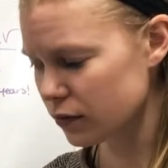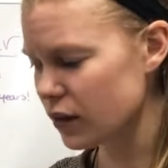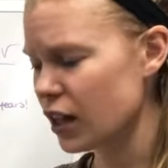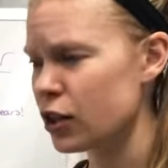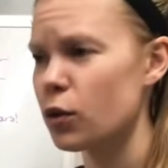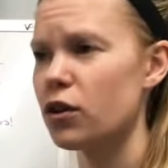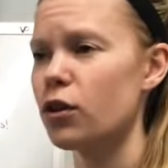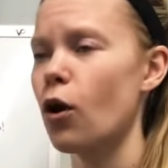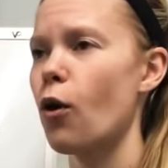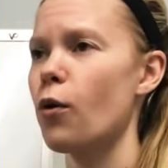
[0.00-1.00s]
And you can
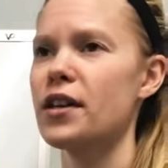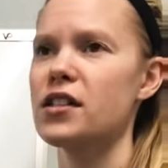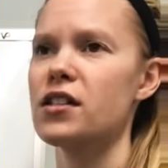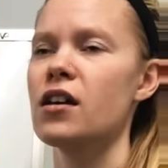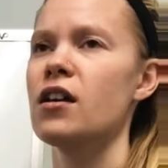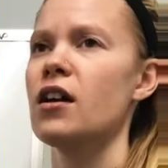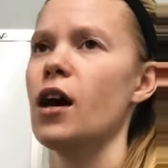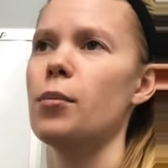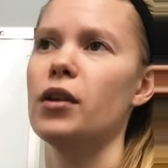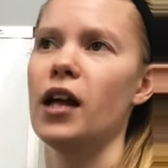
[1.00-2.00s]
always
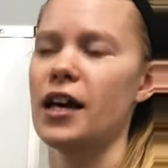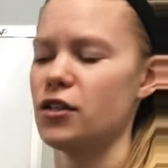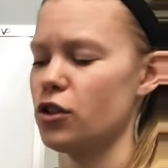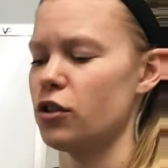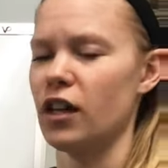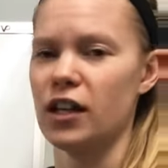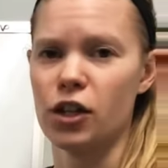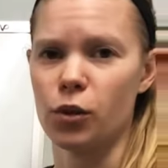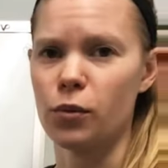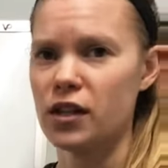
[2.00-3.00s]
apply it to like your
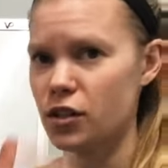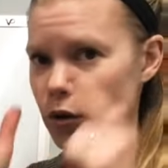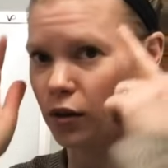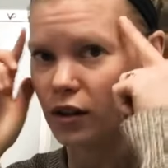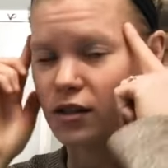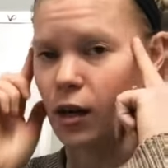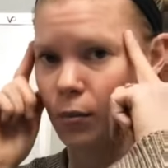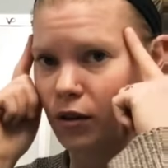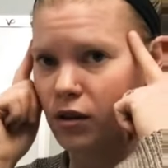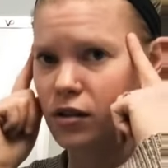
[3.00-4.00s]
wrists or the
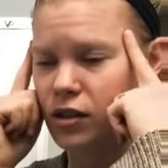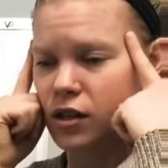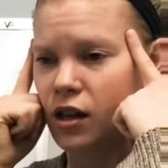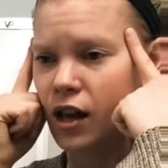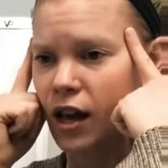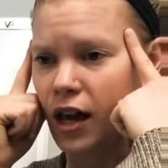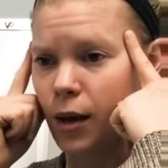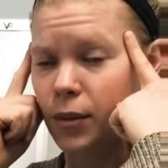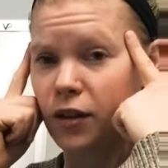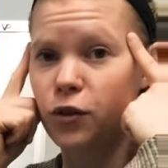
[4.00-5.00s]
temples.
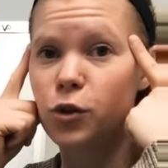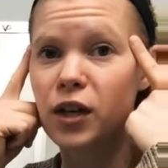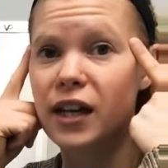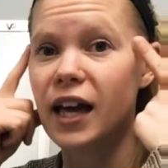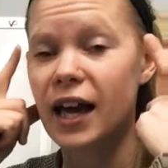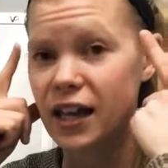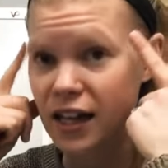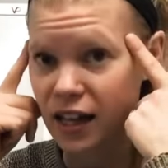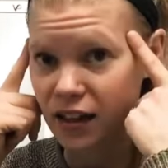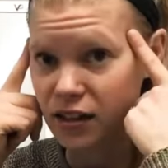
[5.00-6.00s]
If you get
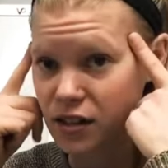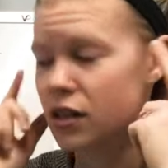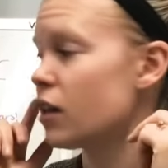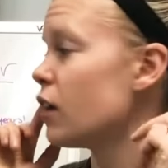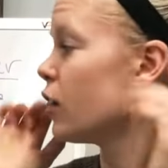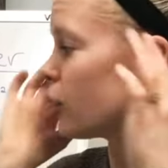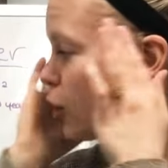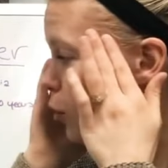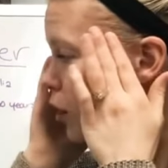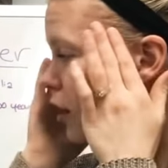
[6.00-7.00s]
headaches,
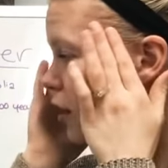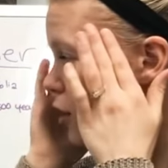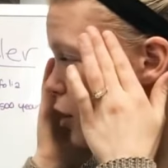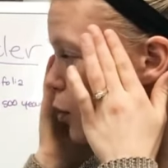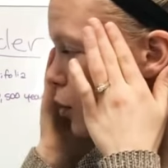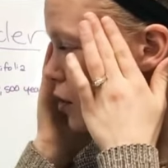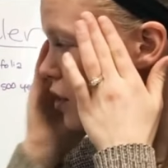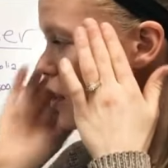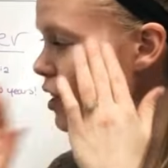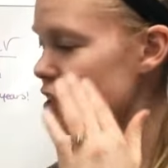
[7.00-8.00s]
you can use,
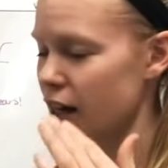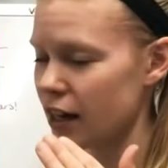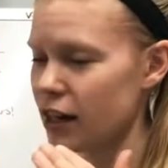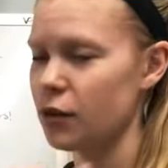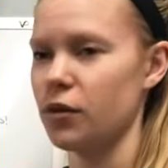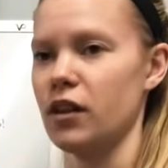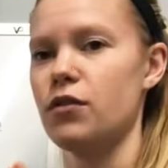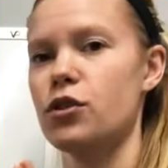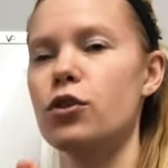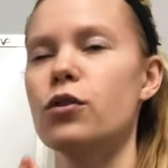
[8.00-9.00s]
it's a headache relief,
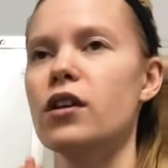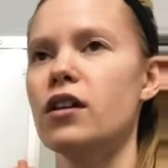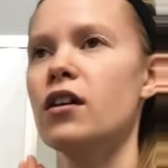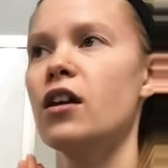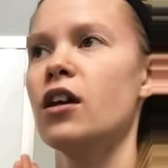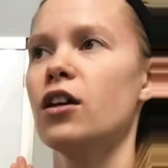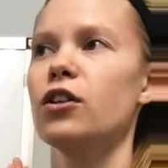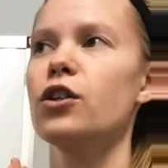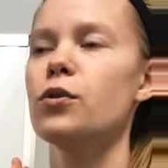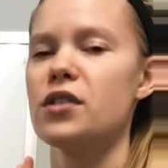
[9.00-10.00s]
so you can
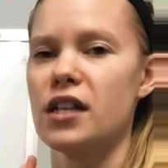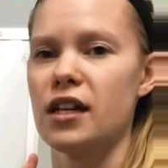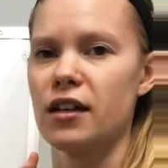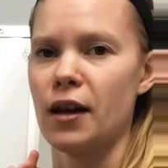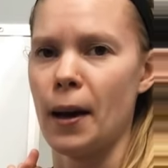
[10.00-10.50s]
use it